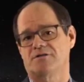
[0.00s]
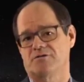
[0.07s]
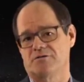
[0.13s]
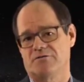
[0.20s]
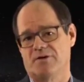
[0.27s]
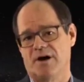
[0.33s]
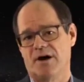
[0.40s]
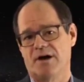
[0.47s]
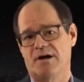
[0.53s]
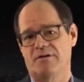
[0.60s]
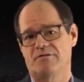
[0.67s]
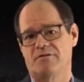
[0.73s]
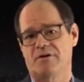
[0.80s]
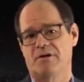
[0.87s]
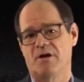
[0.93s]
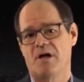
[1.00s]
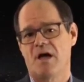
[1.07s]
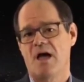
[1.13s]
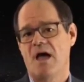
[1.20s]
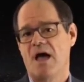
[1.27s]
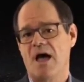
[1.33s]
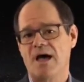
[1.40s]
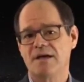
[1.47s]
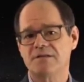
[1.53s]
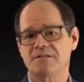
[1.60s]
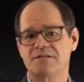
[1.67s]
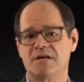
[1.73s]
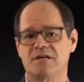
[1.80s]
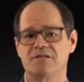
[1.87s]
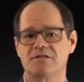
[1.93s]
has survived.
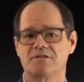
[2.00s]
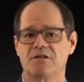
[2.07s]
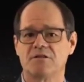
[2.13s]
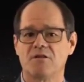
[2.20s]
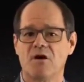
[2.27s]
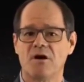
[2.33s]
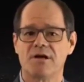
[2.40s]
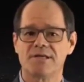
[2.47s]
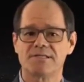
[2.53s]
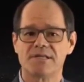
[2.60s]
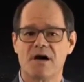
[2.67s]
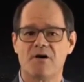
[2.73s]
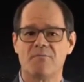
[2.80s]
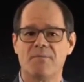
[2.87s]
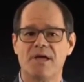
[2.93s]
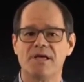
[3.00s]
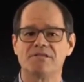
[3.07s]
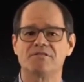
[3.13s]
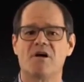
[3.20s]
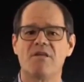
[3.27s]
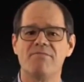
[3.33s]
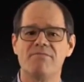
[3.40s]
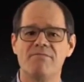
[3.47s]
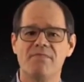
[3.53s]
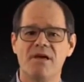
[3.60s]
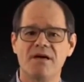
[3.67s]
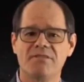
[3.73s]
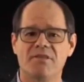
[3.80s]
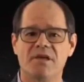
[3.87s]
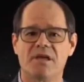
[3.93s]
As such, the law is now based on
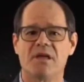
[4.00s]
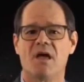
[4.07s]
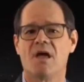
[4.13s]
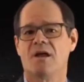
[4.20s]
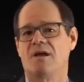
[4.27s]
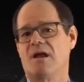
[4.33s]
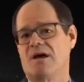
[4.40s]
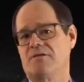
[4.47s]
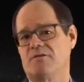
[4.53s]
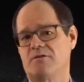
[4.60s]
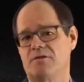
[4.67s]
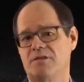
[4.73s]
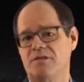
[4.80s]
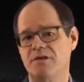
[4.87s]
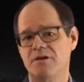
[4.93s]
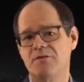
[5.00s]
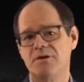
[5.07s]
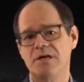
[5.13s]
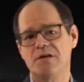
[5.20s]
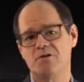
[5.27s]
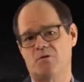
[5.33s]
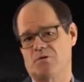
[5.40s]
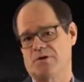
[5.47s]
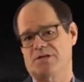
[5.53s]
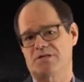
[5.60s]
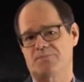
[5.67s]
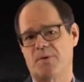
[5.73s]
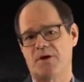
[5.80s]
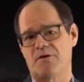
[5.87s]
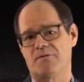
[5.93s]
nothing, neither theory nor
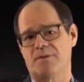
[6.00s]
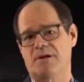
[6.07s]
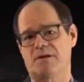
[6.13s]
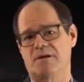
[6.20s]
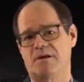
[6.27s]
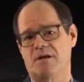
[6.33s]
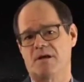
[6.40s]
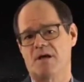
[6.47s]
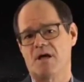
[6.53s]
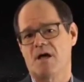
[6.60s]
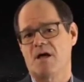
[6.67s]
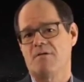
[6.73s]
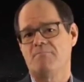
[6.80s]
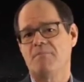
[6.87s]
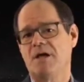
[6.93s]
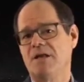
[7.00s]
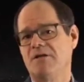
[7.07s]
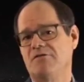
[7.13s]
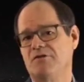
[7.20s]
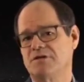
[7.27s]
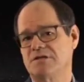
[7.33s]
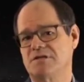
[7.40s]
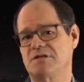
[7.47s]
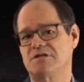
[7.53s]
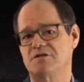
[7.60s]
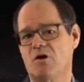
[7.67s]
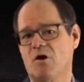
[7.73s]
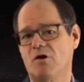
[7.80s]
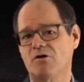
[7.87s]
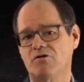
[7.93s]
experiment. Many
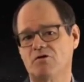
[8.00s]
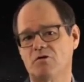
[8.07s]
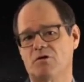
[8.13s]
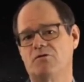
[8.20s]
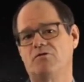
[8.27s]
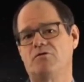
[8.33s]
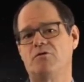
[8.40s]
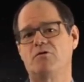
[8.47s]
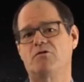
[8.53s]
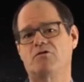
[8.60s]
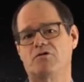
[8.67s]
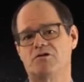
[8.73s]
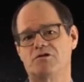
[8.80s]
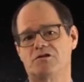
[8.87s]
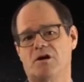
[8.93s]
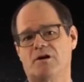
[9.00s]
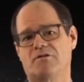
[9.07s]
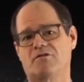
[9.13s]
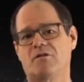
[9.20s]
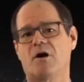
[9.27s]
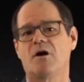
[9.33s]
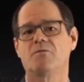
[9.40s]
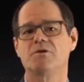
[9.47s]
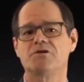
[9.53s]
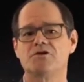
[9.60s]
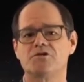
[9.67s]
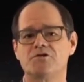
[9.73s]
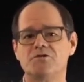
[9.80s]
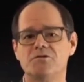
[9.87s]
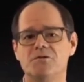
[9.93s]
physicists also confuse Kirchhoff's law
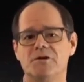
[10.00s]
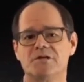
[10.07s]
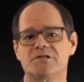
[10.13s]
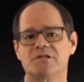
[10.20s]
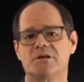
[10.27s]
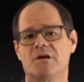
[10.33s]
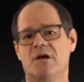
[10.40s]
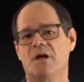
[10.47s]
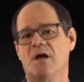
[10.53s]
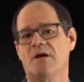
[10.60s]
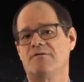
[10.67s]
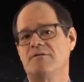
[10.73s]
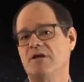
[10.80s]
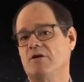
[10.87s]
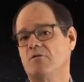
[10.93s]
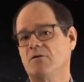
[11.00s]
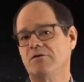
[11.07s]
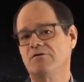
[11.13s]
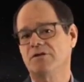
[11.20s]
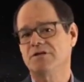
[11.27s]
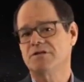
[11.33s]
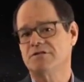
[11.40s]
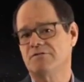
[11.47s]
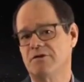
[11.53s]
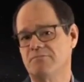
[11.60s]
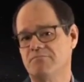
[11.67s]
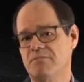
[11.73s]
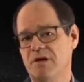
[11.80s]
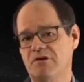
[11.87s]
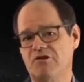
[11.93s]
with Stewart's. The equivalence of
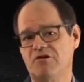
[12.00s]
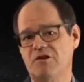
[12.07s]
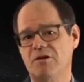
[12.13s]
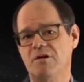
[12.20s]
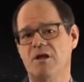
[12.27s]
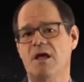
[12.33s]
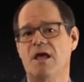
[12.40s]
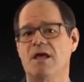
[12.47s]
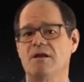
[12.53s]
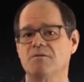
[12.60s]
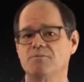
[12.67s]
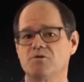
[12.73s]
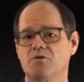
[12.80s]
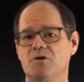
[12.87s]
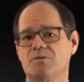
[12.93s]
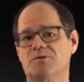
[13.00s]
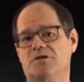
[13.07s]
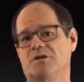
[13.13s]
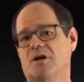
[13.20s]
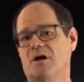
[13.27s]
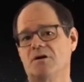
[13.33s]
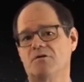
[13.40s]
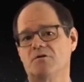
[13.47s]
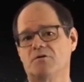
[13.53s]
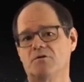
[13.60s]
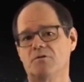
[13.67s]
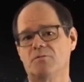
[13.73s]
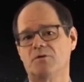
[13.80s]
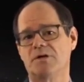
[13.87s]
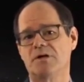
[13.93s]
emission and absorption under
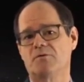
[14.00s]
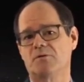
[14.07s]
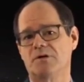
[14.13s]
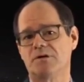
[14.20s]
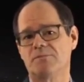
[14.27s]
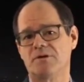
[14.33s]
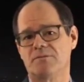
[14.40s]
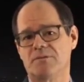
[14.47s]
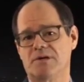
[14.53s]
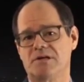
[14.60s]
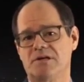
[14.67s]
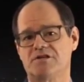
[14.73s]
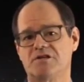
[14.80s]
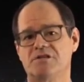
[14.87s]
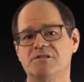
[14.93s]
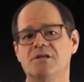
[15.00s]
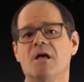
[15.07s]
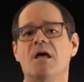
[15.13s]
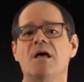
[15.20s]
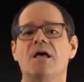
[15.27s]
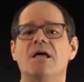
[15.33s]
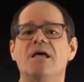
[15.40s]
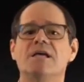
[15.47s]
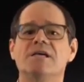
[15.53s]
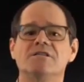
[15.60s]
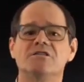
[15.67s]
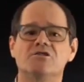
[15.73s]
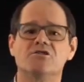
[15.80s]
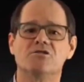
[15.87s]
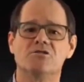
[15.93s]
thermal equilibrium condition
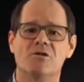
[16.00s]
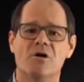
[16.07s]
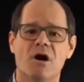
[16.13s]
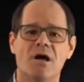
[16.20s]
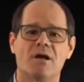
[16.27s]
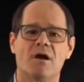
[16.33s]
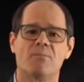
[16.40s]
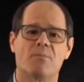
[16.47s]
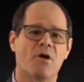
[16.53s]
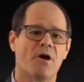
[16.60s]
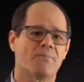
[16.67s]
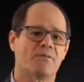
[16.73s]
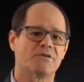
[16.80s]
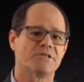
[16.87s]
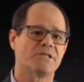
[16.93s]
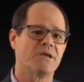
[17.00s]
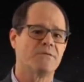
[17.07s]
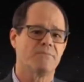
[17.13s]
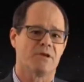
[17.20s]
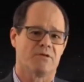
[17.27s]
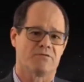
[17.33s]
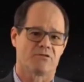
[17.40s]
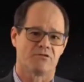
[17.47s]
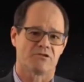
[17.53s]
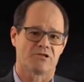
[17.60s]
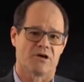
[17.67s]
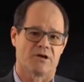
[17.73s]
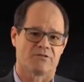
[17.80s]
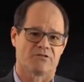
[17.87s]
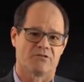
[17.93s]
is not a proper statement of
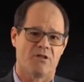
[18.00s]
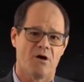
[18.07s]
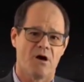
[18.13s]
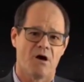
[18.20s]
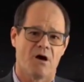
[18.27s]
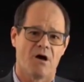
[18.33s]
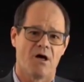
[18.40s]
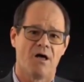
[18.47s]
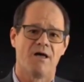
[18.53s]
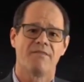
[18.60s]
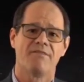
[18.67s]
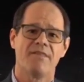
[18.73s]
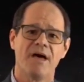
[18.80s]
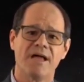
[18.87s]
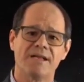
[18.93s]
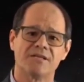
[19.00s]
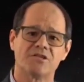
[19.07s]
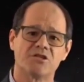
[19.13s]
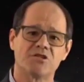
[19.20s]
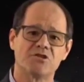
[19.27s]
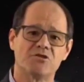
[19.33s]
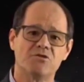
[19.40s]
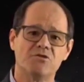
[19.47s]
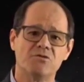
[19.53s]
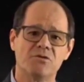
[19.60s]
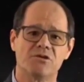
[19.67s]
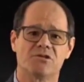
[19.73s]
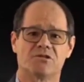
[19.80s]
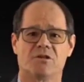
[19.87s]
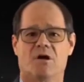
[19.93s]
Kirchhoff's law. That is
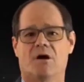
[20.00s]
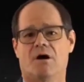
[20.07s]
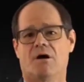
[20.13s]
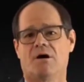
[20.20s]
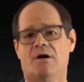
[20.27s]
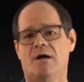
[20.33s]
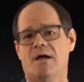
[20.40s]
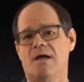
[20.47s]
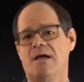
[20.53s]
Stewart's law.